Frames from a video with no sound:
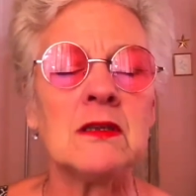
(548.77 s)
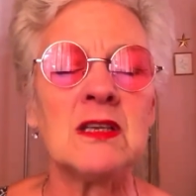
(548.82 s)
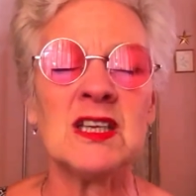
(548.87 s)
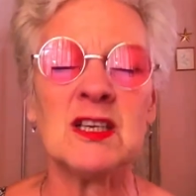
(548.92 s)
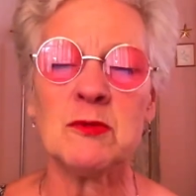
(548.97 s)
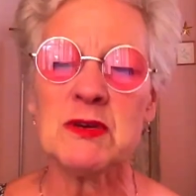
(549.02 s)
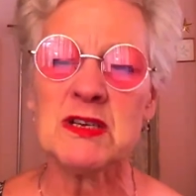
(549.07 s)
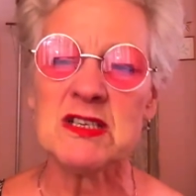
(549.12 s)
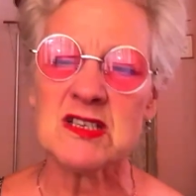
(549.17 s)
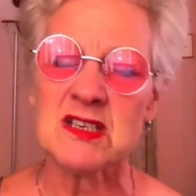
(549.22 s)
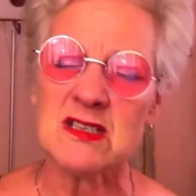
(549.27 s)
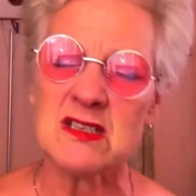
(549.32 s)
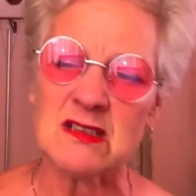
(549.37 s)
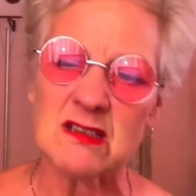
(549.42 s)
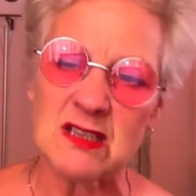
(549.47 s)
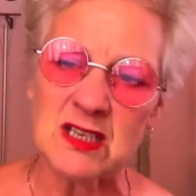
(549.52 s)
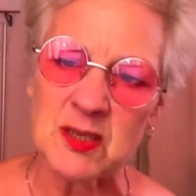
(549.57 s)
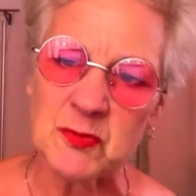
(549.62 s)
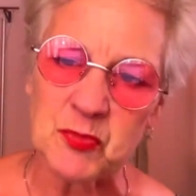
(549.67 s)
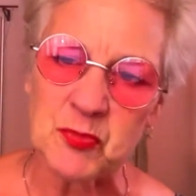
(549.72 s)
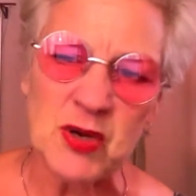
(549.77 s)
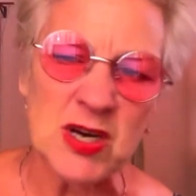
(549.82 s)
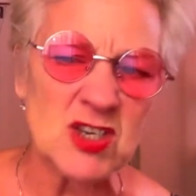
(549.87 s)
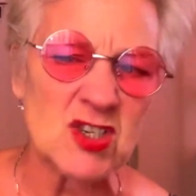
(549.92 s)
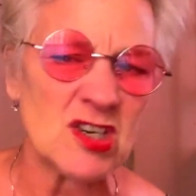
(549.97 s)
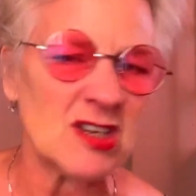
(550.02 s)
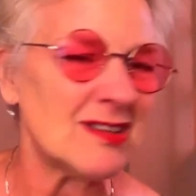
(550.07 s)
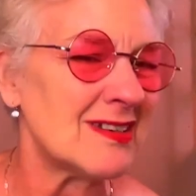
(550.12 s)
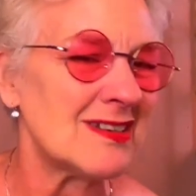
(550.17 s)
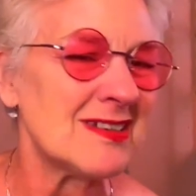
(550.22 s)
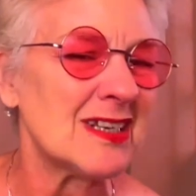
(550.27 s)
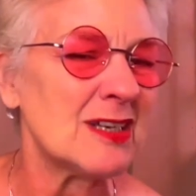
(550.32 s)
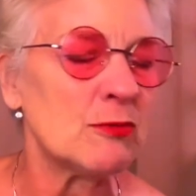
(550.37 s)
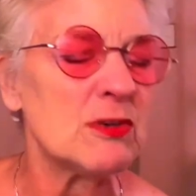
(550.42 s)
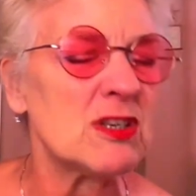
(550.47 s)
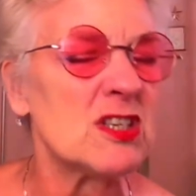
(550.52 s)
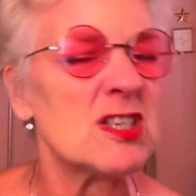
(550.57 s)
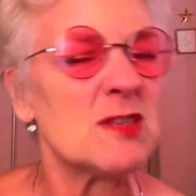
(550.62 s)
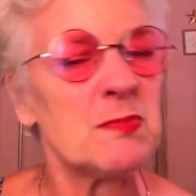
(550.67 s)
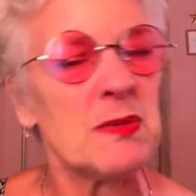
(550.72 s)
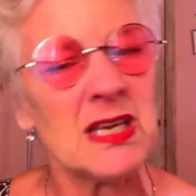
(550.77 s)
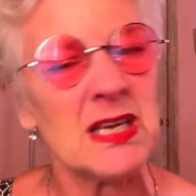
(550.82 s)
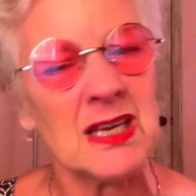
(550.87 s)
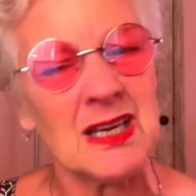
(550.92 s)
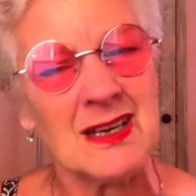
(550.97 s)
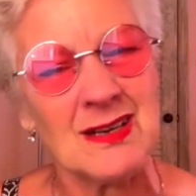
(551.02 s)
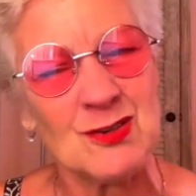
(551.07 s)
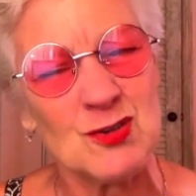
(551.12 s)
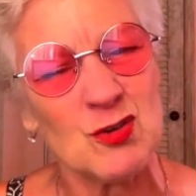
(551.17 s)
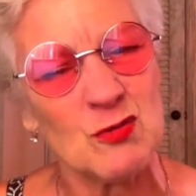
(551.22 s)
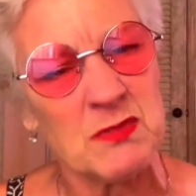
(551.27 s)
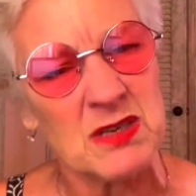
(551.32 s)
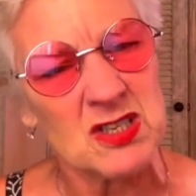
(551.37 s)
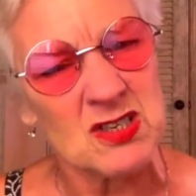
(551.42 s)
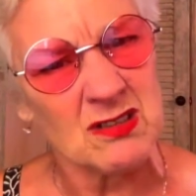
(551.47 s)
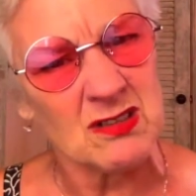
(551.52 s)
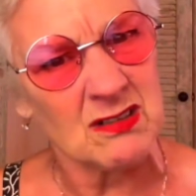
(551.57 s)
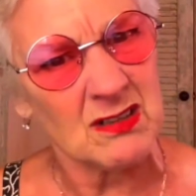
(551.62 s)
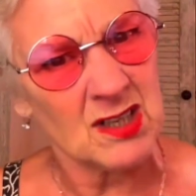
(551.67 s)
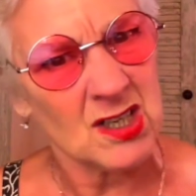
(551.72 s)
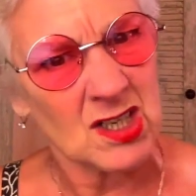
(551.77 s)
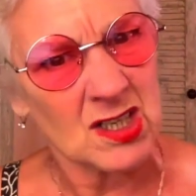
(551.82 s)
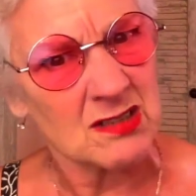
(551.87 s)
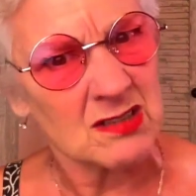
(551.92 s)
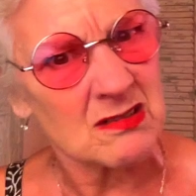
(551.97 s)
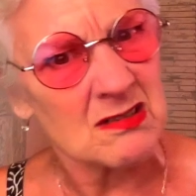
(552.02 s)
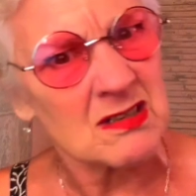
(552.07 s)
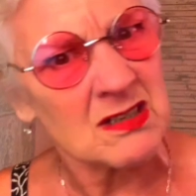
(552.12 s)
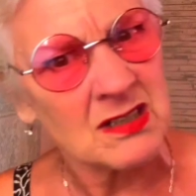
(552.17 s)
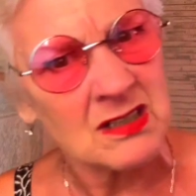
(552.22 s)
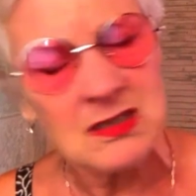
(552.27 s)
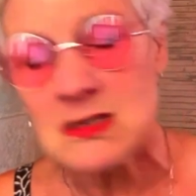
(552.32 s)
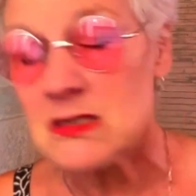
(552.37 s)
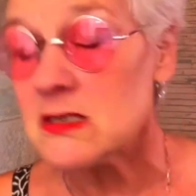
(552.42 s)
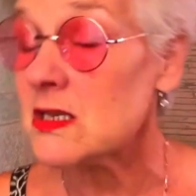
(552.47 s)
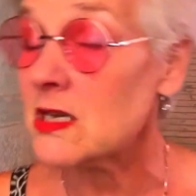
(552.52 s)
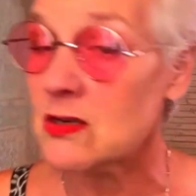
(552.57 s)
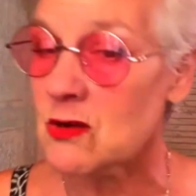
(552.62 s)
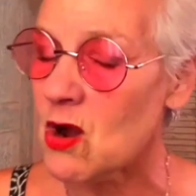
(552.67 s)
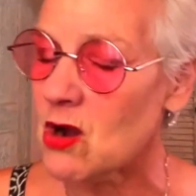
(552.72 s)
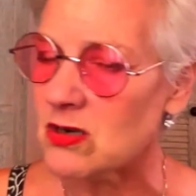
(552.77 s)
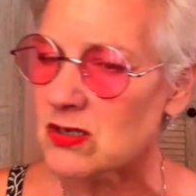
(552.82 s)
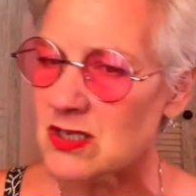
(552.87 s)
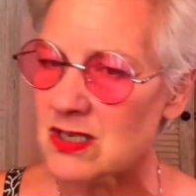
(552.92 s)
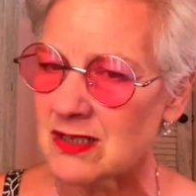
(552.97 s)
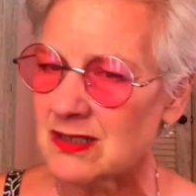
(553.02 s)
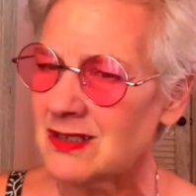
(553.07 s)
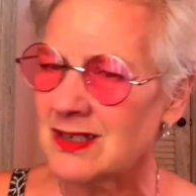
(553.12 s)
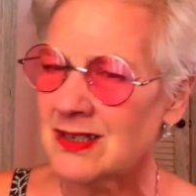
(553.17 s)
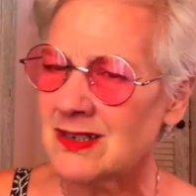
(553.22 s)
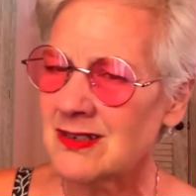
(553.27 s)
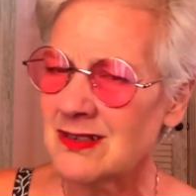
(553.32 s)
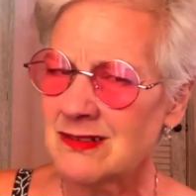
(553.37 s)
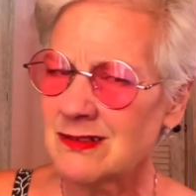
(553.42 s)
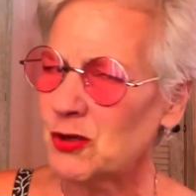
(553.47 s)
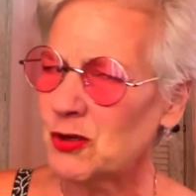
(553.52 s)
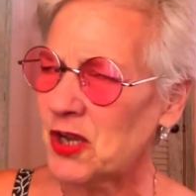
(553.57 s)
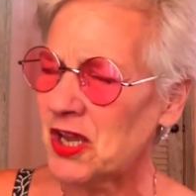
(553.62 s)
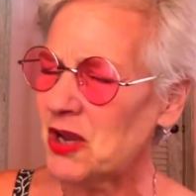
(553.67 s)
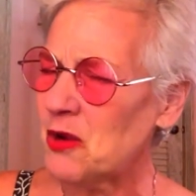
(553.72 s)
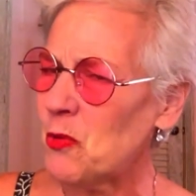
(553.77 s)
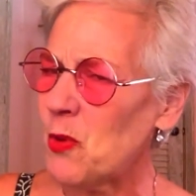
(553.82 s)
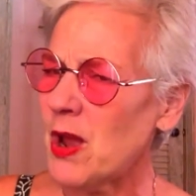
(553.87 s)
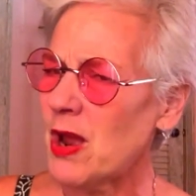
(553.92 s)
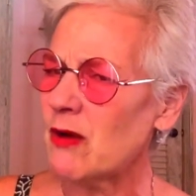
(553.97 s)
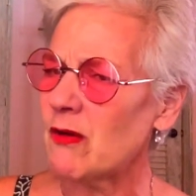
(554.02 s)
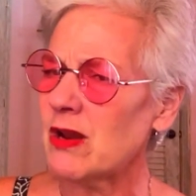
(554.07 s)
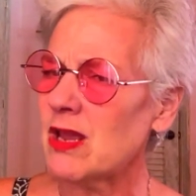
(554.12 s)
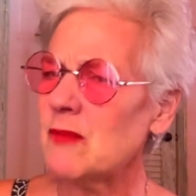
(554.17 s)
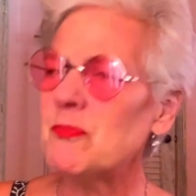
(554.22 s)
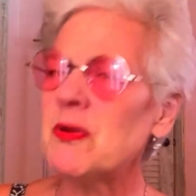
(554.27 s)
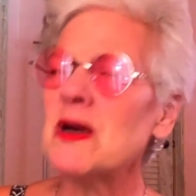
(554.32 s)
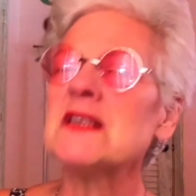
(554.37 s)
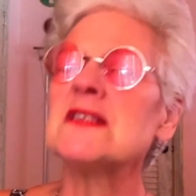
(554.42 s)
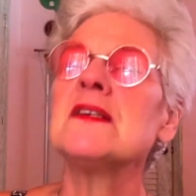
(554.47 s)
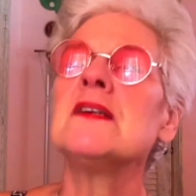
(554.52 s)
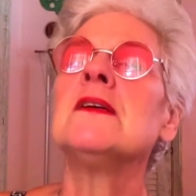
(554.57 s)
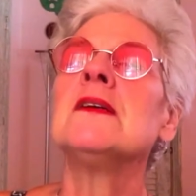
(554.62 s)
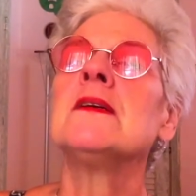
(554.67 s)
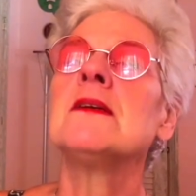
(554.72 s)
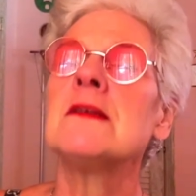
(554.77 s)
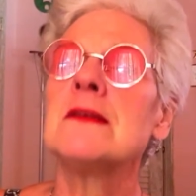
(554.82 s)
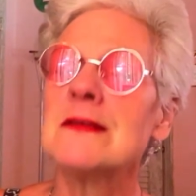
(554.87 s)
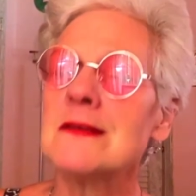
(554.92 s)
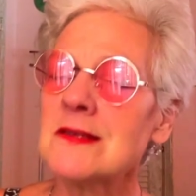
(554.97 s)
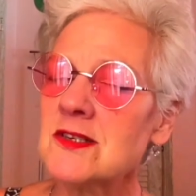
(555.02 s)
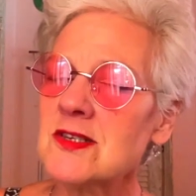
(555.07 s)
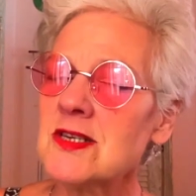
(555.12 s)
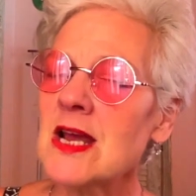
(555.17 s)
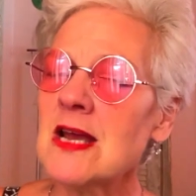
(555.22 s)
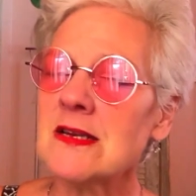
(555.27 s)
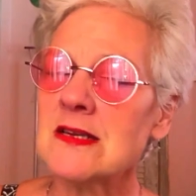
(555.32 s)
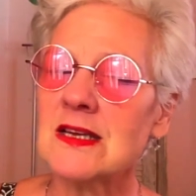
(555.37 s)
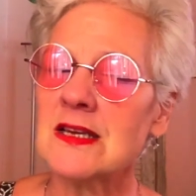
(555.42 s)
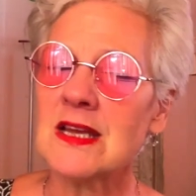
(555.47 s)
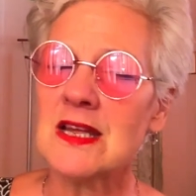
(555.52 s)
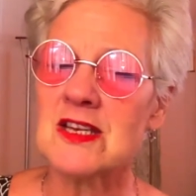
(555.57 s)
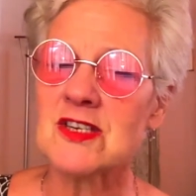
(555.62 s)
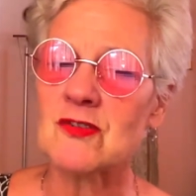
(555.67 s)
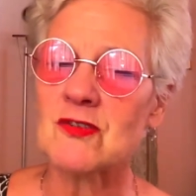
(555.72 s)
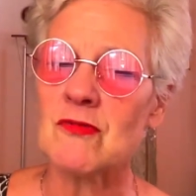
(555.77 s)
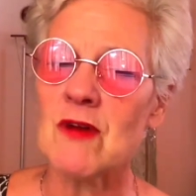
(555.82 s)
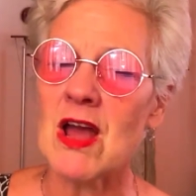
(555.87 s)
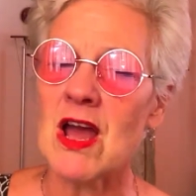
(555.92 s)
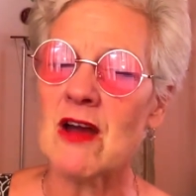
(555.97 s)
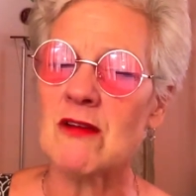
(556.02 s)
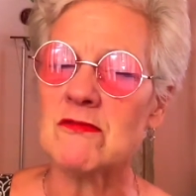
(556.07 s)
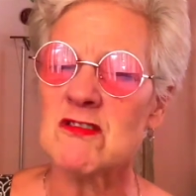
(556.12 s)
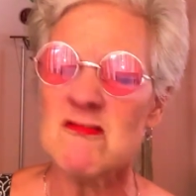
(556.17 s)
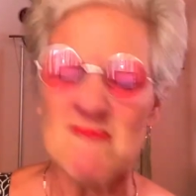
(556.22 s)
"I was under the impression that I was speaking to Mr. Gaunt," said Ogden, looking wary, but standing his ground.